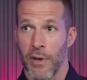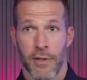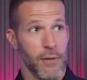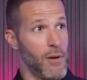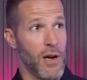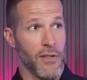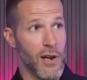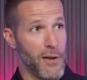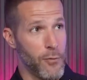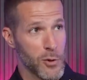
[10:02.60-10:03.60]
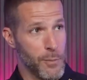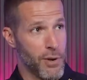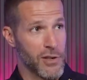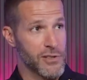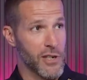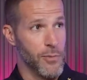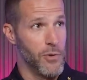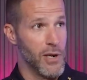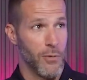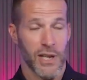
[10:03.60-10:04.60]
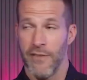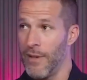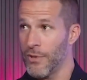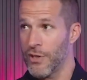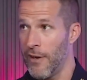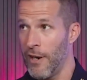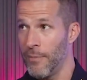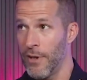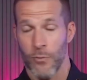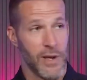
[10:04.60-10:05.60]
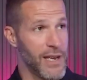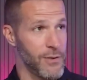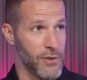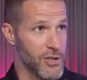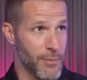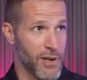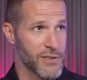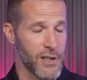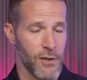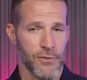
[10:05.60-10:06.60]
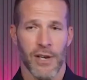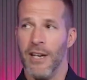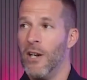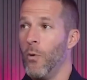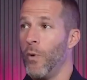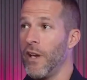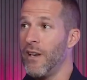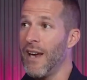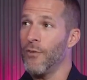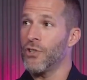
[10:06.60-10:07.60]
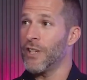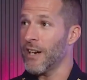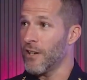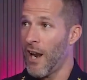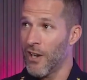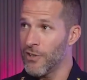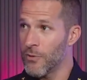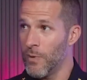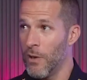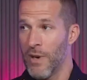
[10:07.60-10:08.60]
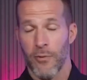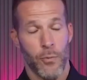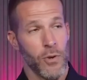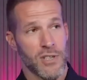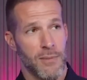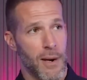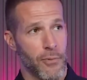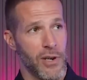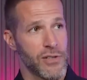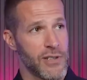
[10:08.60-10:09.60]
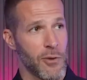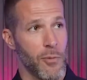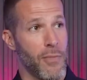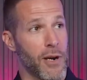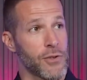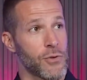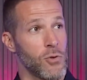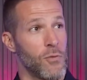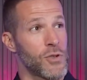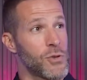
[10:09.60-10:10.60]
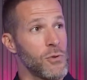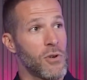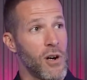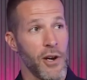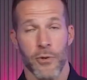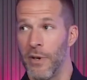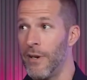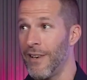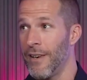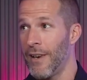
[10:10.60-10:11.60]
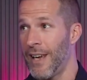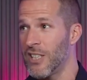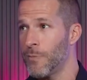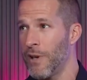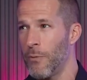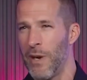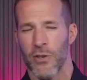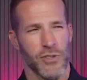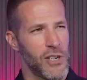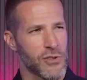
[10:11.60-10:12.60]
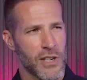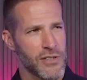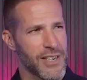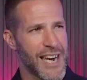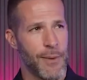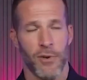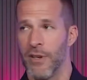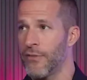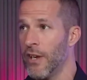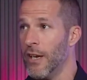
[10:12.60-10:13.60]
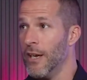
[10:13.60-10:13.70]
with all the law enforcement partners in our community. I want to give them a shout out because we can't do the job by ourselves. We leverage technology as well. We have a real-time operations center with monitors over 200 license plate readers, intersection cameras.